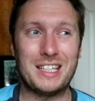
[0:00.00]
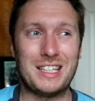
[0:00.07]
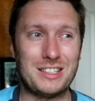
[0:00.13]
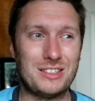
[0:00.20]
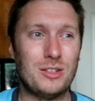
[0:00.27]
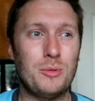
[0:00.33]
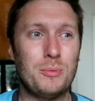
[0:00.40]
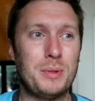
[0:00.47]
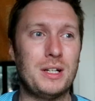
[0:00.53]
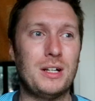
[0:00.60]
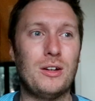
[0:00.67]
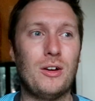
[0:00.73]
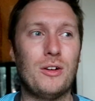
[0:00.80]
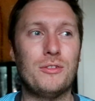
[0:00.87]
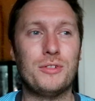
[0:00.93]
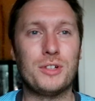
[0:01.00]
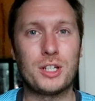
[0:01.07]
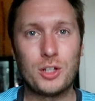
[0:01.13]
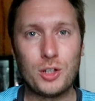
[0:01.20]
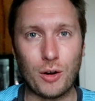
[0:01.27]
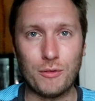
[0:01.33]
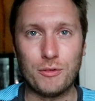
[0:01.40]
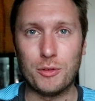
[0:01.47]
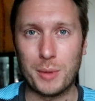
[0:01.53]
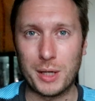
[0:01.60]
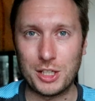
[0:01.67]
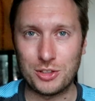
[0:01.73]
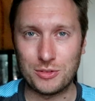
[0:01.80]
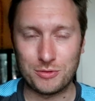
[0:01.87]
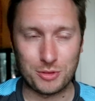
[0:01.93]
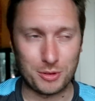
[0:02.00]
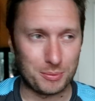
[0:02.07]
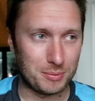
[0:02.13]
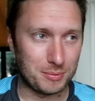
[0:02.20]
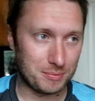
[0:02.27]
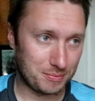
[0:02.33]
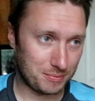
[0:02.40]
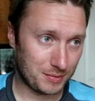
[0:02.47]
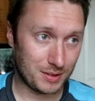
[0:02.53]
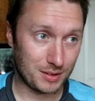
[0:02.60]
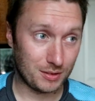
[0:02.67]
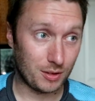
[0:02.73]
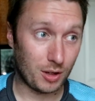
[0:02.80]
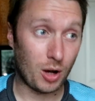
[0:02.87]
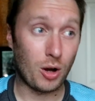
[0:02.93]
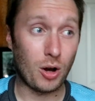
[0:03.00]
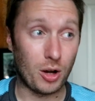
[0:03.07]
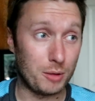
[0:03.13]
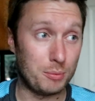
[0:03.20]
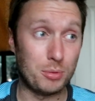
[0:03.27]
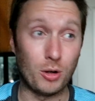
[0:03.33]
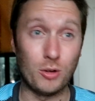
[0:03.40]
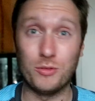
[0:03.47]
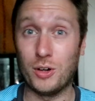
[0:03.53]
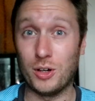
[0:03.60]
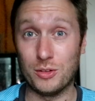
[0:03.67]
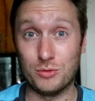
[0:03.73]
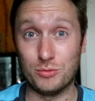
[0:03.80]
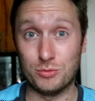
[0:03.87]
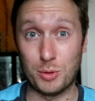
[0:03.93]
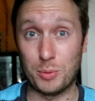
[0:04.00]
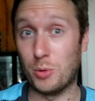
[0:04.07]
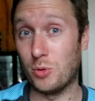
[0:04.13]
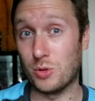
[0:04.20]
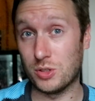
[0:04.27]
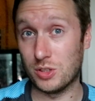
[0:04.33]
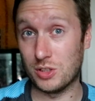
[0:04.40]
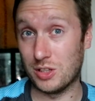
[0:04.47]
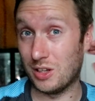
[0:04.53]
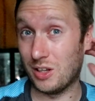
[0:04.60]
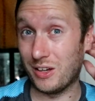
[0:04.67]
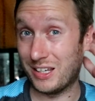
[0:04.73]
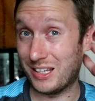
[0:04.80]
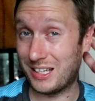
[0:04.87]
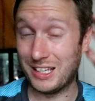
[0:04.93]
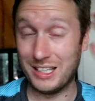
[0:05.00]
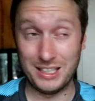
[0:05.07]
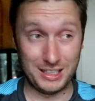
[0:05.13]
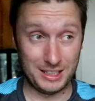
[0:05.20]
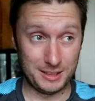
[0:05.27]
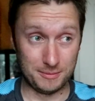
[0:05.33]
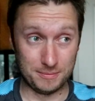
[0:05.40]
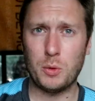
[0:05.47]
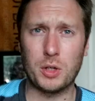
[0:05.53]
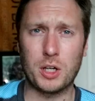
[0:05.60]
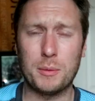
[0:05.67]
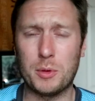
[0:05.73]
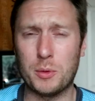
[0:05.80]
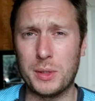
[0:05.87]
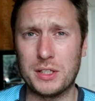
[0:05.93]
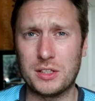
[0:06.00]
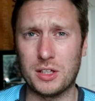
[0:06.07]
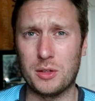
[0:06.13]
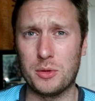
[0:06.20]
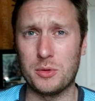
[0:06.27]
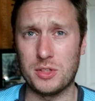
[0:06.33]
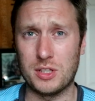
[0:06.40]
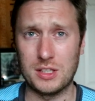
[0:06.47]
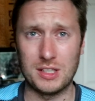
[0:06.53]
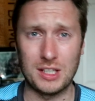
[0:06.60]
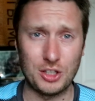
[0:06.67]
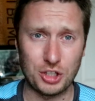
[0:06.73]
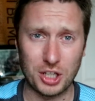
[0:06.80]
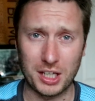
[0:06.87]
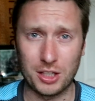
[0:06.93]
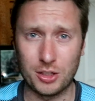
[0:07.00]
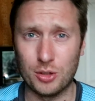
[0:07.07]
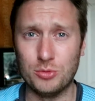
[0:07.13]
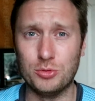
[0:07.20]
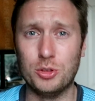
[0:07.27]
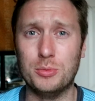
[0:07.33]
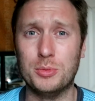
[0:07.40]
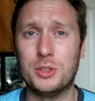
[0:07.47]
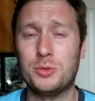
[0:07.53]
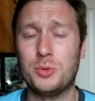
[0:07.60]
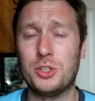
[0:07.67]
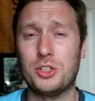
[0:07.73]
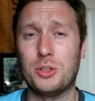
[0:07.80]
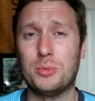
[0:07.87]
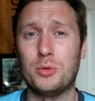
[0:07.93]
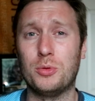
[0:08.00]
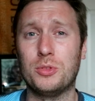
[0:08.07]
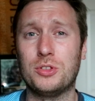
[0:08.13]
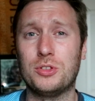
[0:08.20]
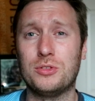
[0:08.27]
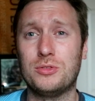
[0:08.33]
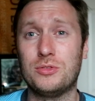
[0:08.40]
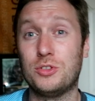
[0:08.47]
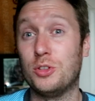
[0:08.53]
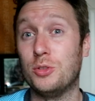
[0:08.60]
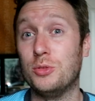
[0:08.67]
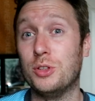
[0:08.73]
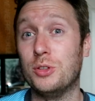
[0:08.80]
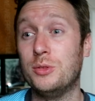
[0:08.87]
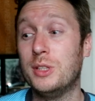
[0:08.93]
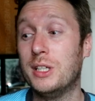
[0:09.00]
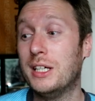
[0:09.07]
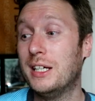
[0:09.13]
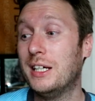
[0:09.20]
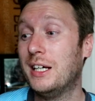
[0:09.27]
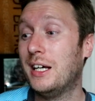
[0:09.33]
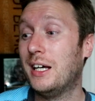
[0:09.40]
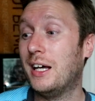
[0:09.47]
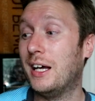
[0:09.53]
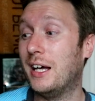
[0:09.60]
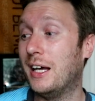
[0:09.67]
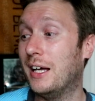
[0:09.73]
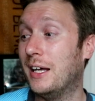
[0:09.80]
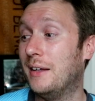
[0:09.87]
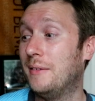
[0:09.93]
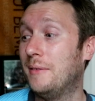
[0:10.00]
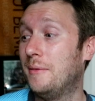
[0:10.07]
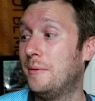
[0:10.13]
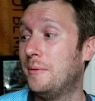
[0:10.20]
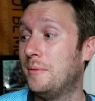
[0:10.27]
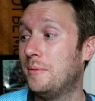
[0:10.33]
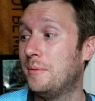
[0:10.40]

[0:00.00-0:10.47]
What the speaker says: there's not been a lot of confirmation from high-profile reporters. Like, well, a couple of weeks ago, there was the Zinchenko rumours, which I brought to you. But